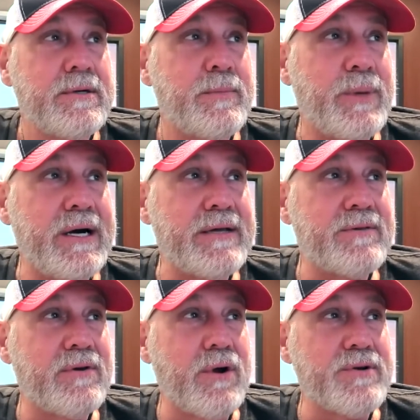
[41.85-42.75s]
But
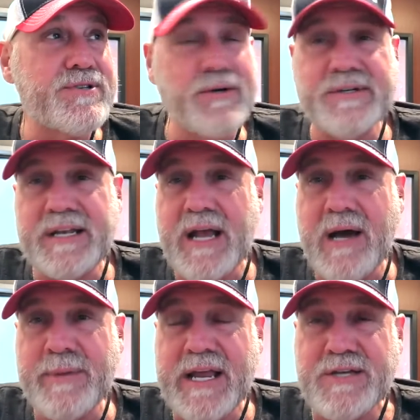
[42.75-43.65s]
there are certain
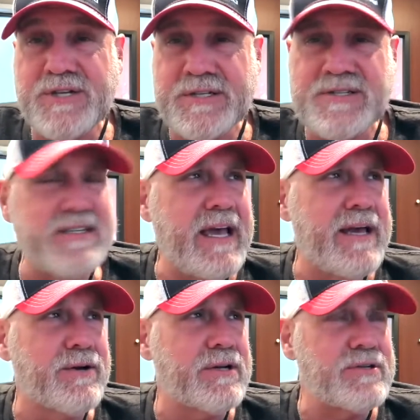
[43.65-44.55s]
denominations
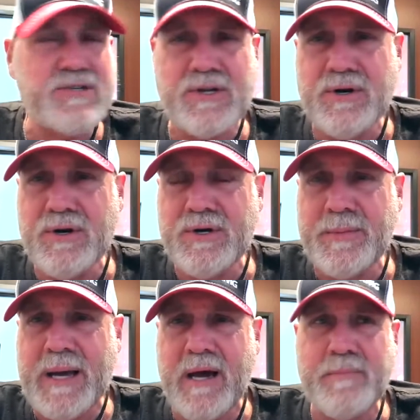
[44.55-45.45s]
that are concerned
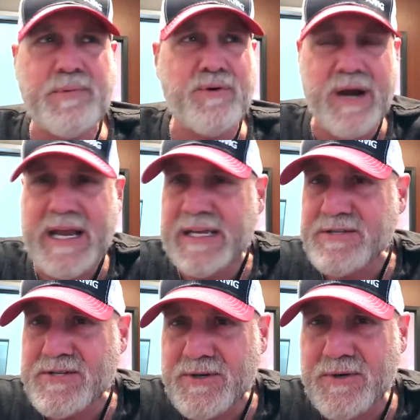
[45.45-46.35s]
about praying a
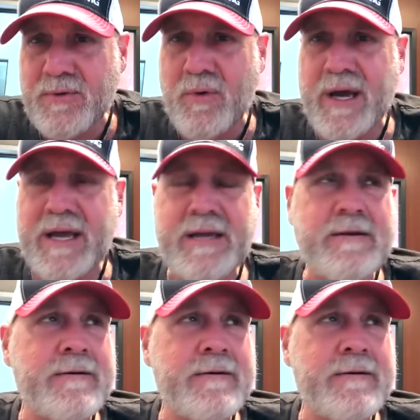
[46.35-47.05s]
certain way.